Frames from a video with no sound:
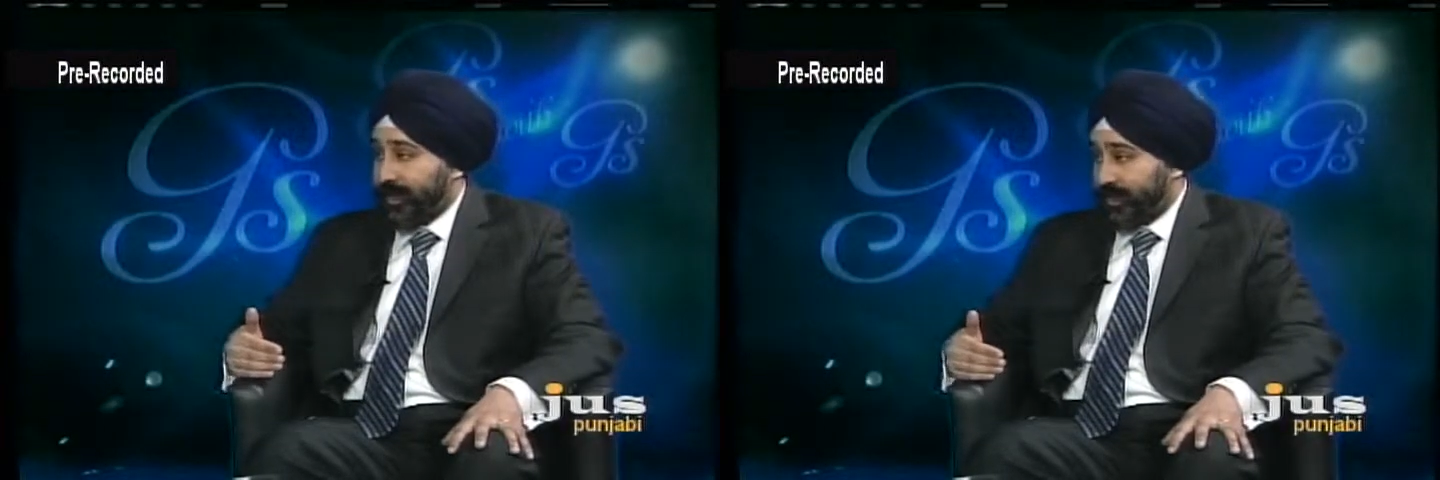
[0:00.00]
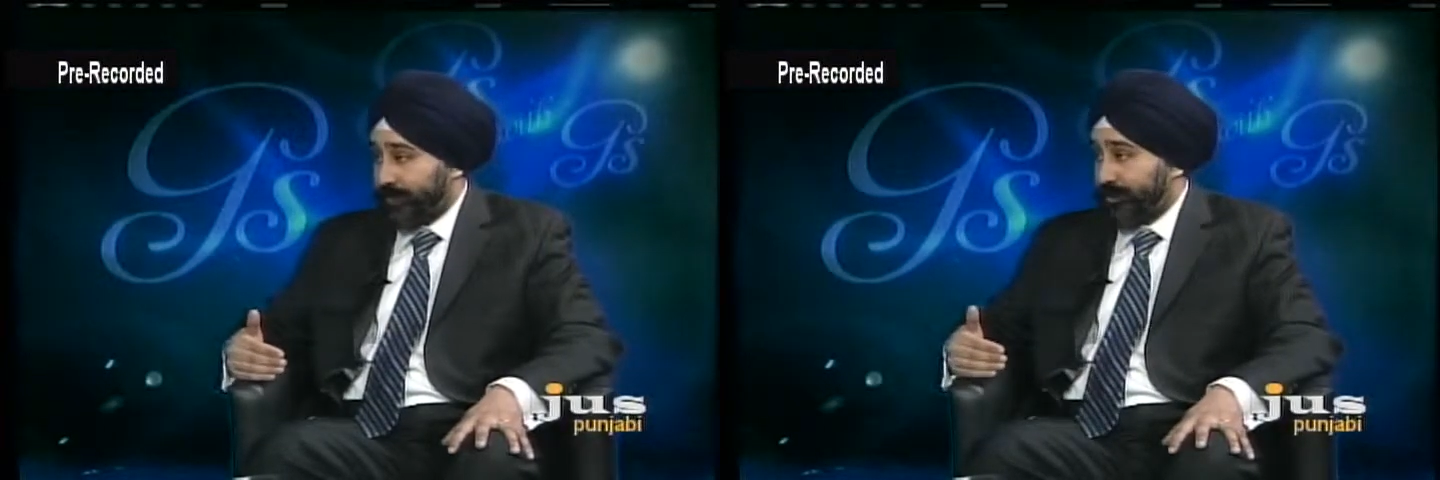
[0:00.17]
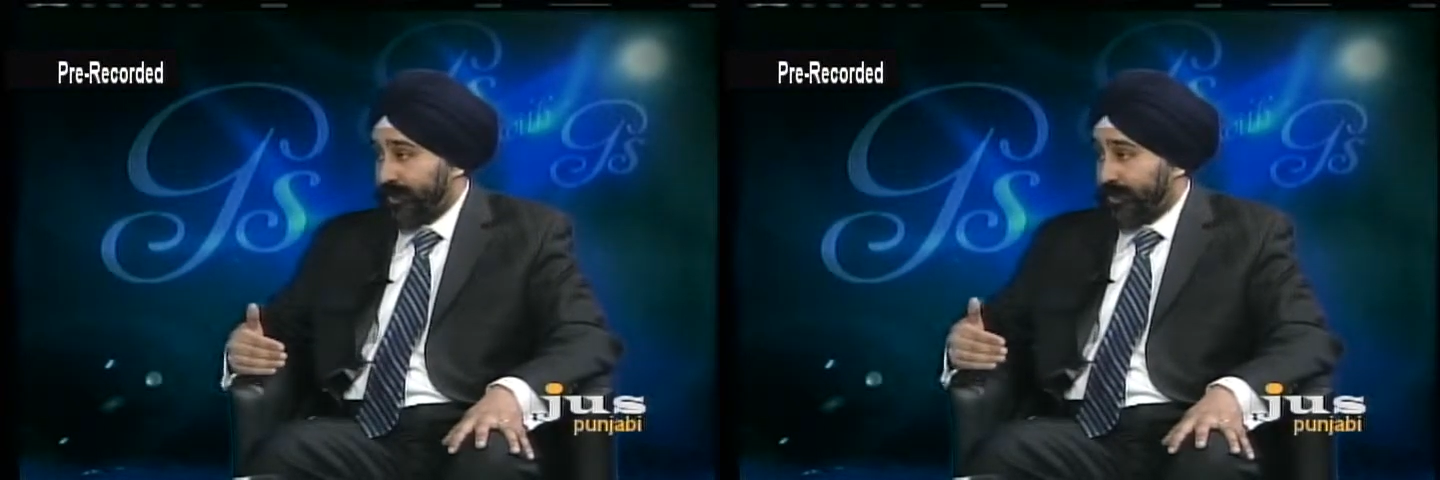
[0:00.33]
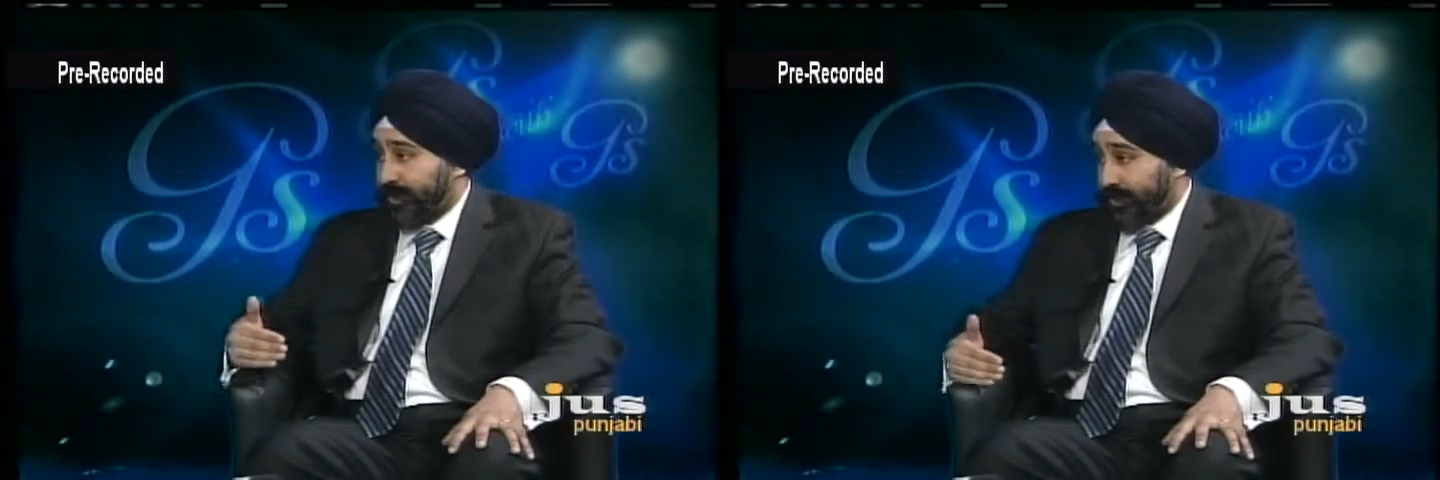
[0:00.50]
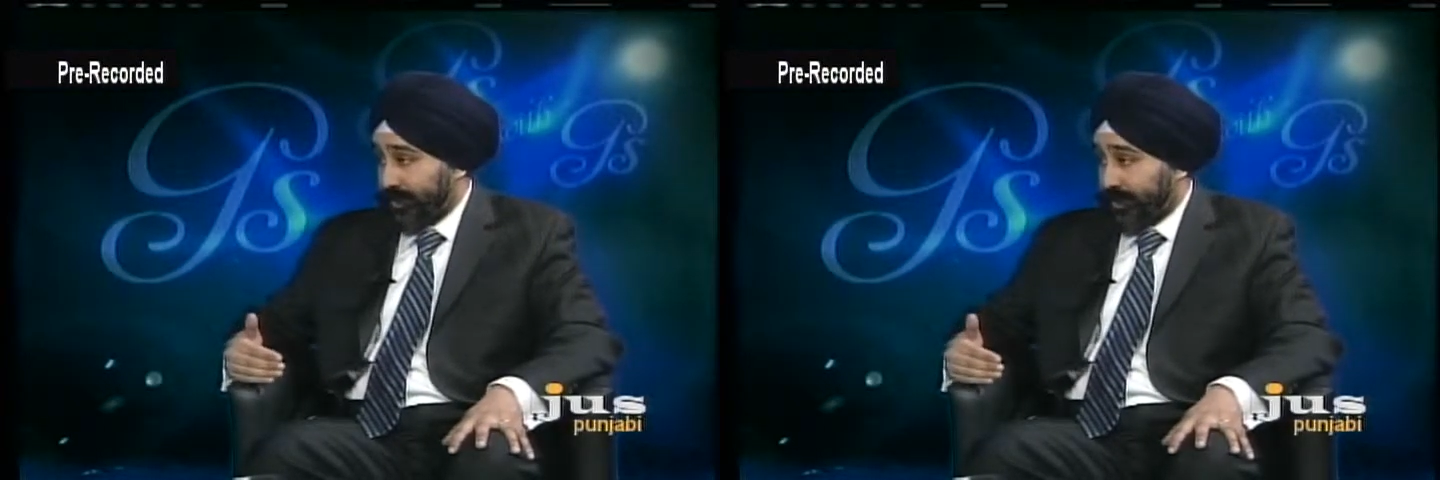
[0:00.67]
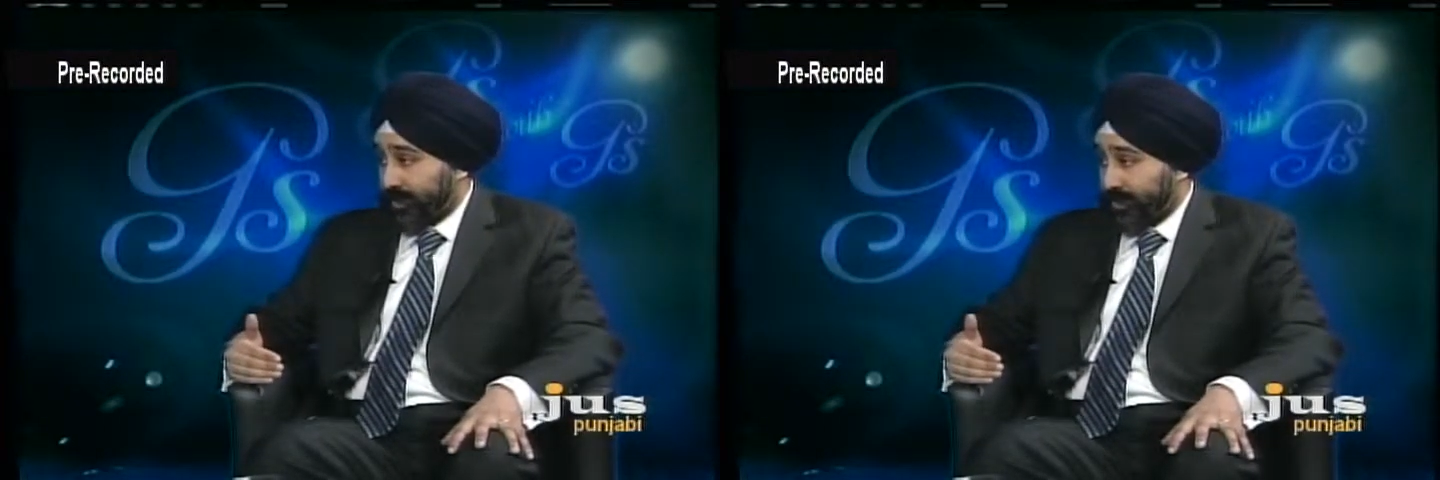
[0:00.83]
I think being a
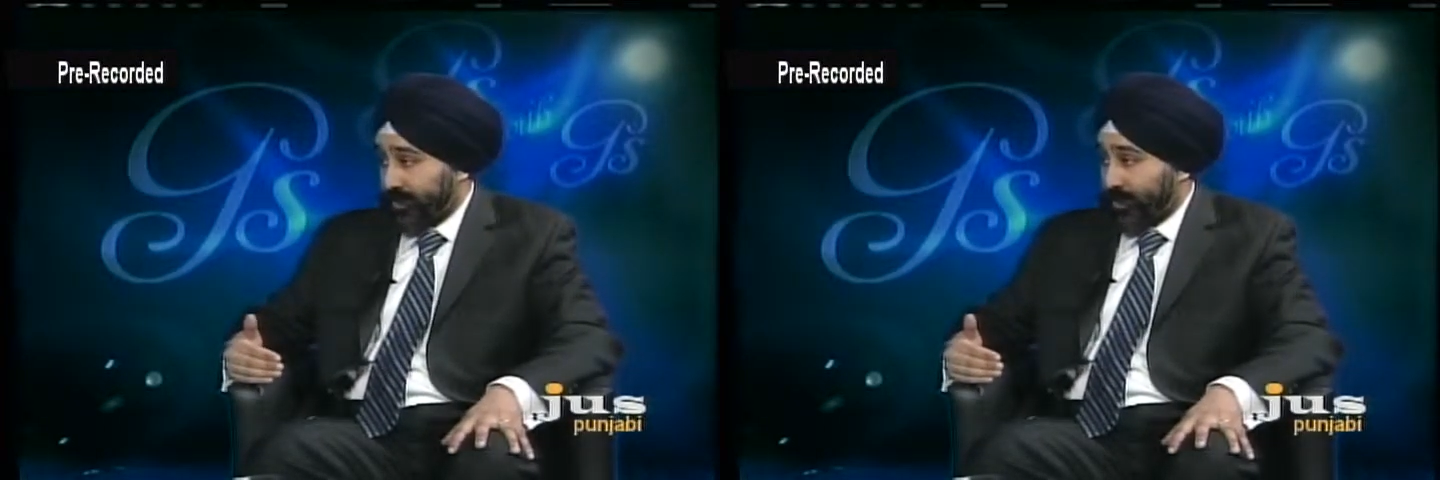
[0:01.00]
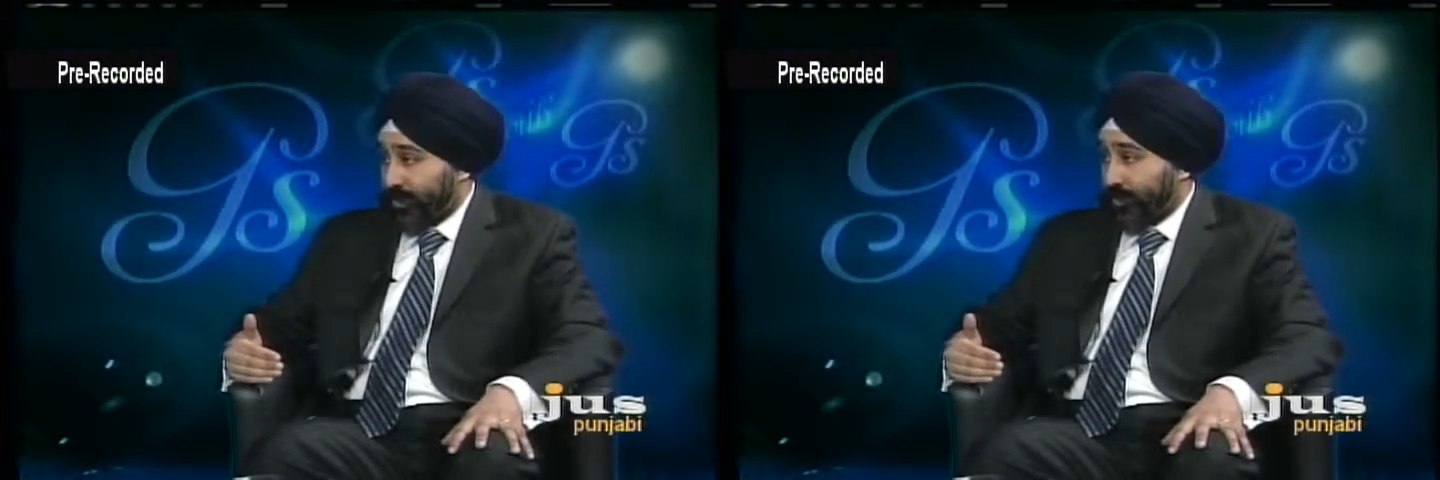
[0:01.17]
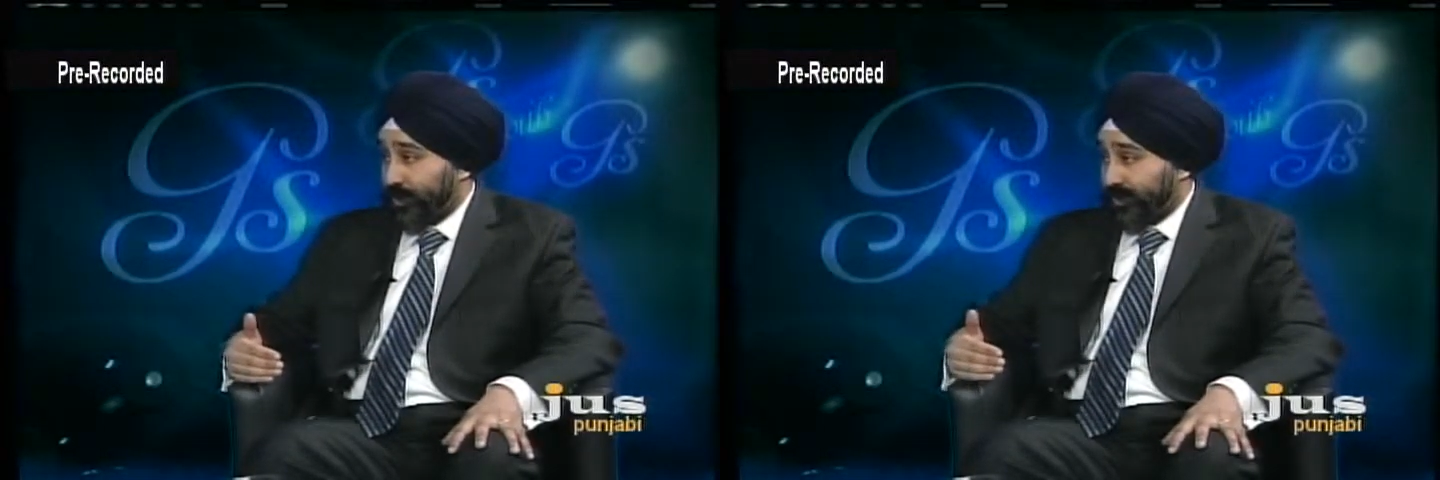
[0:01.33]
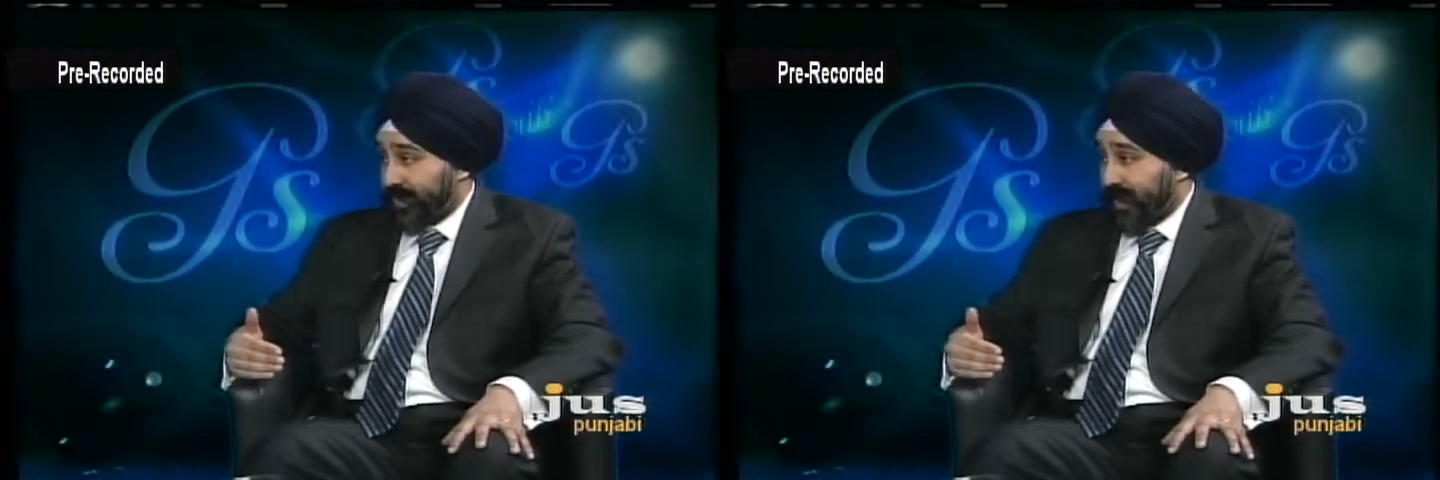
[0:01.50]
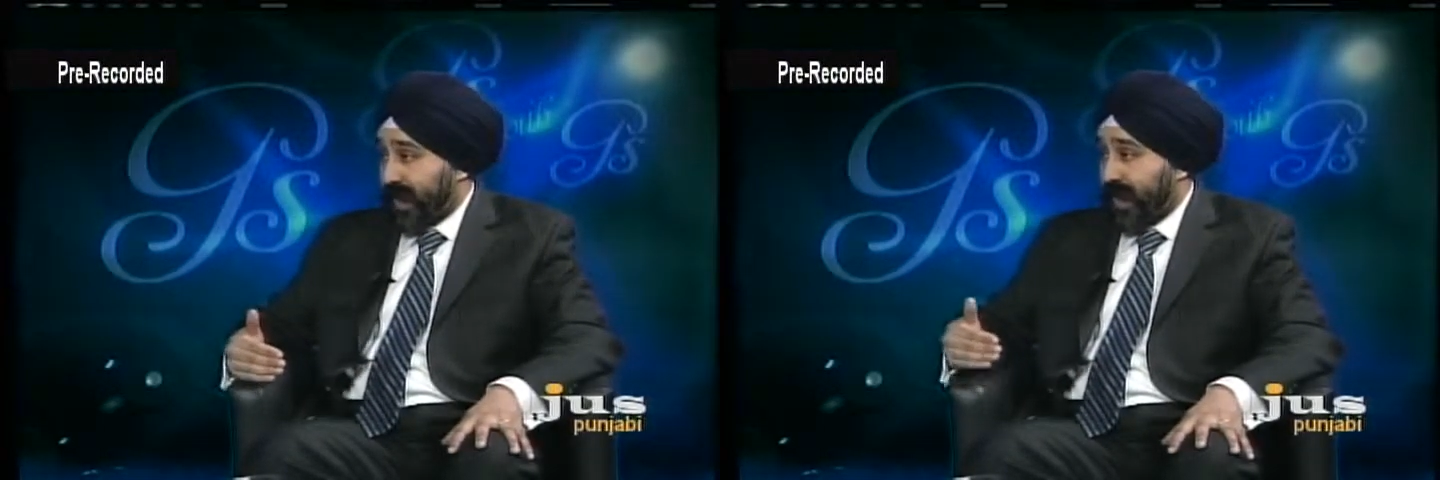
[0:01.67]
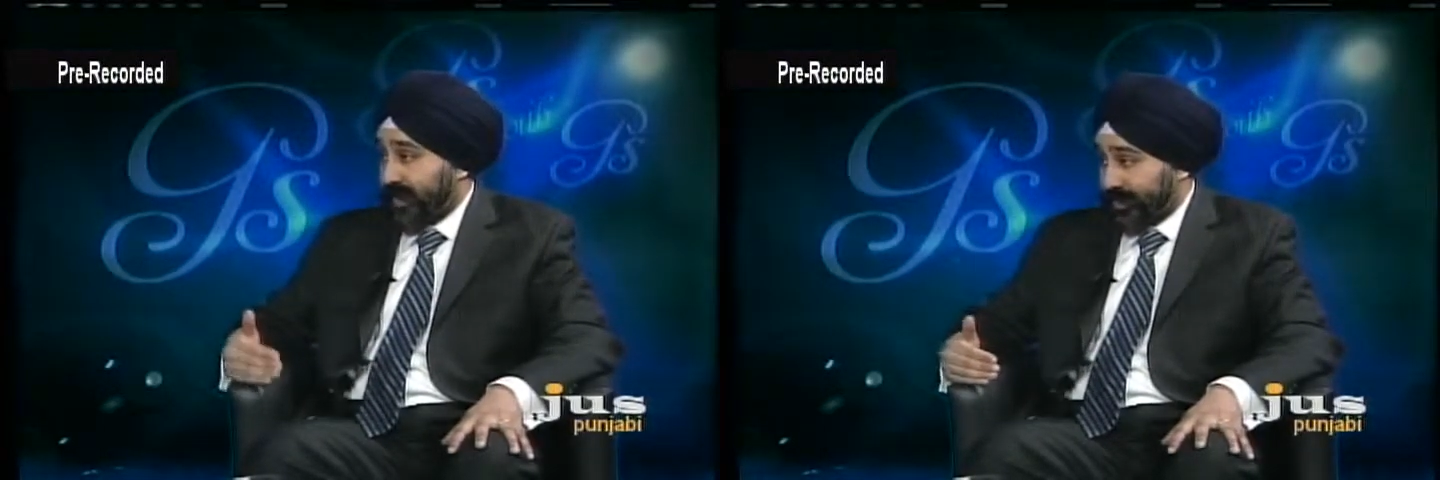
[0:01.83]
Sikh was an
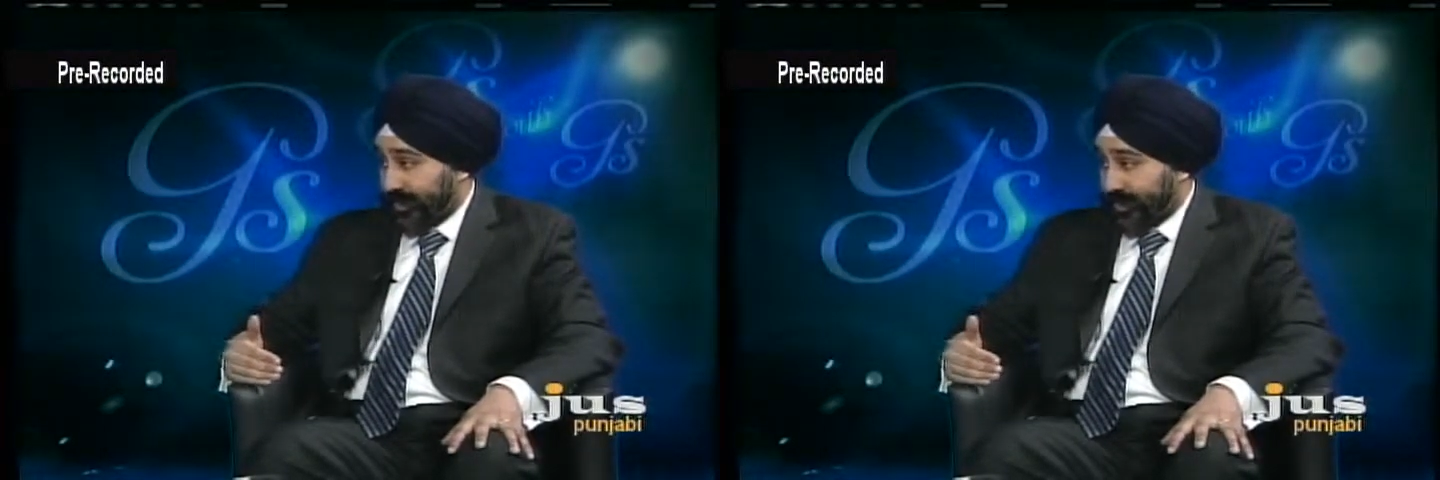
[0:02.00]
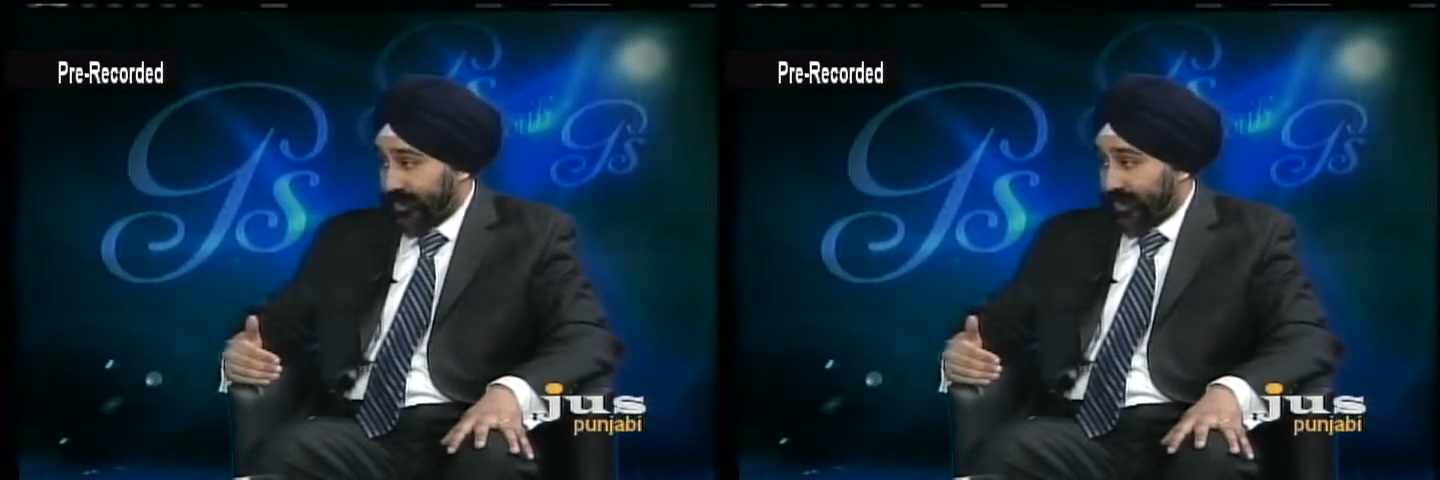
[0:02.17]
asset,